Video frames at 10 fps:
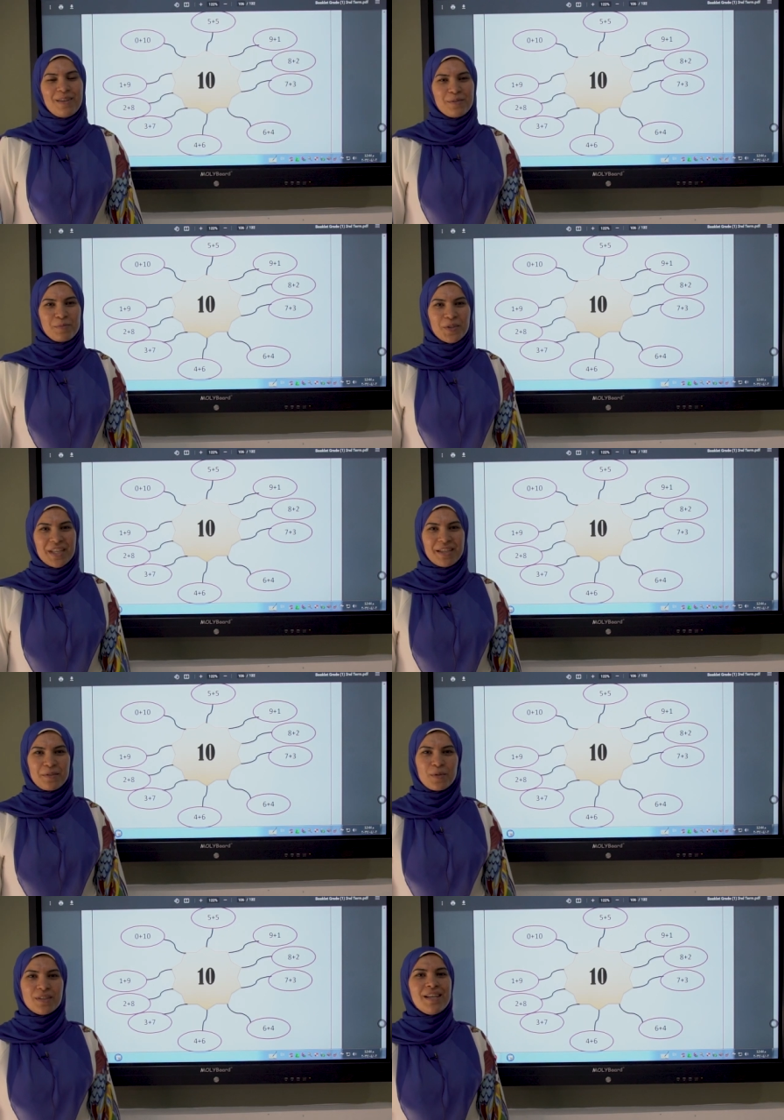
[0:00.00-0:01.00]
Good morning,
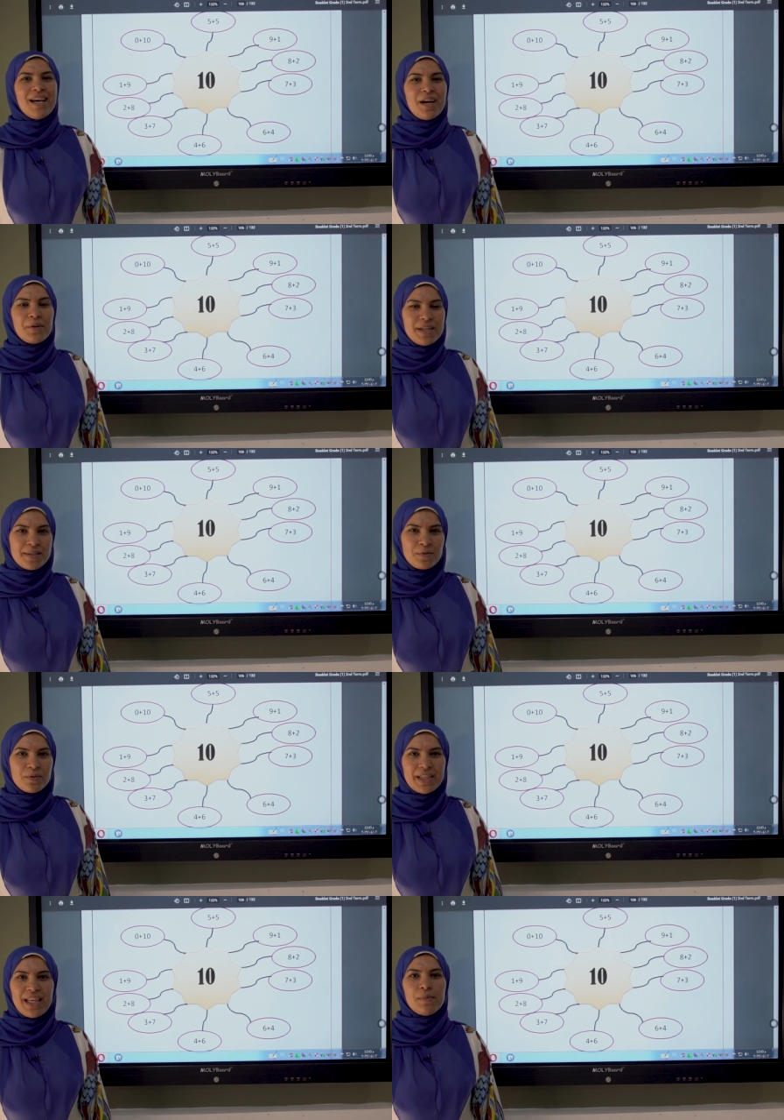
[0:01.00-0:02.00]
grade 1. Our lesson
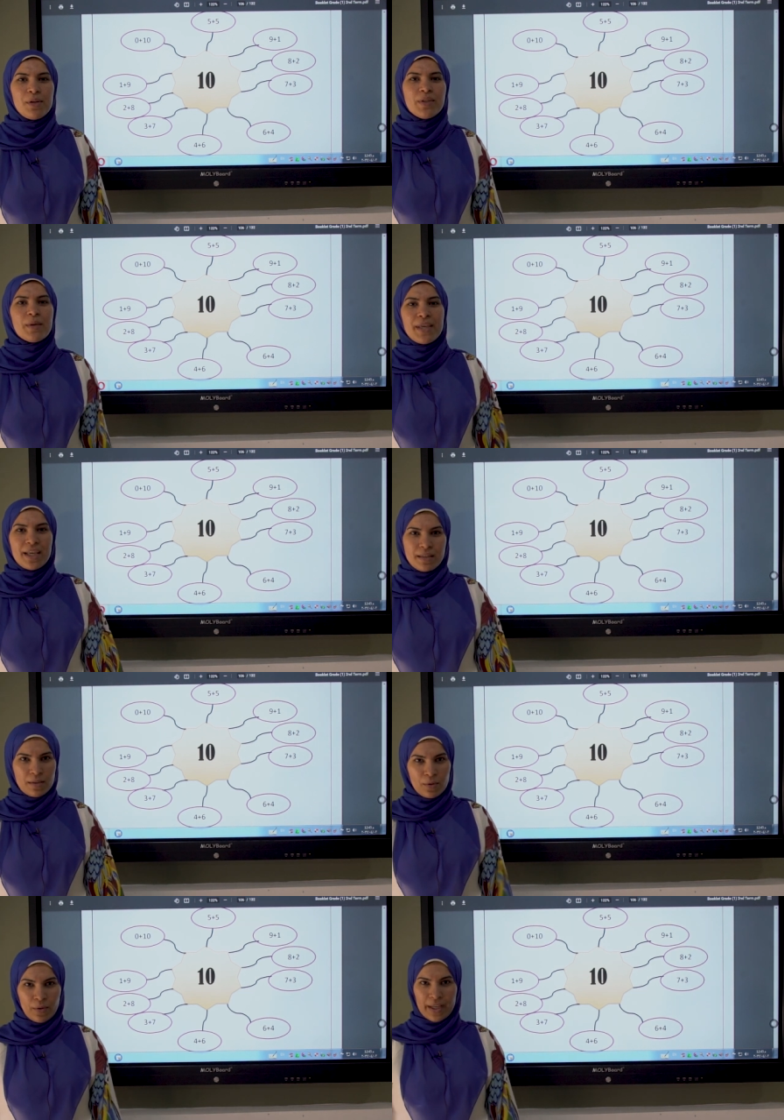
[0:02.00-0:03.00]
today about make a
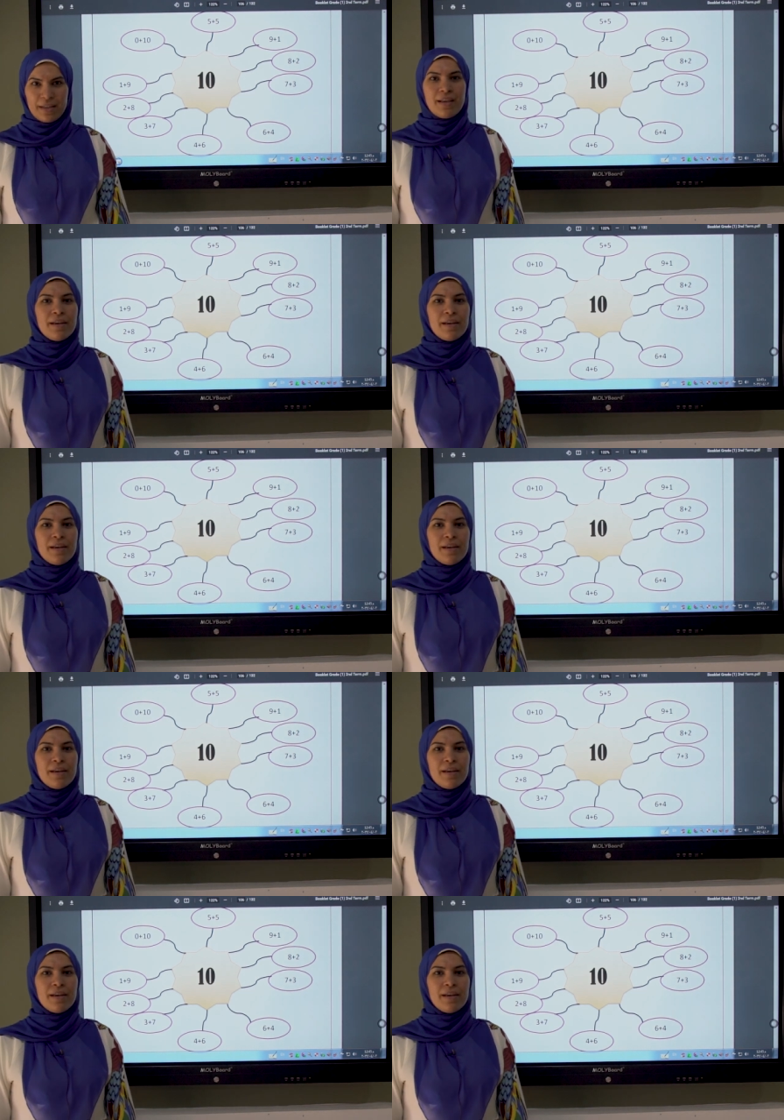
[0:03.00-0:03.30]
10 to add.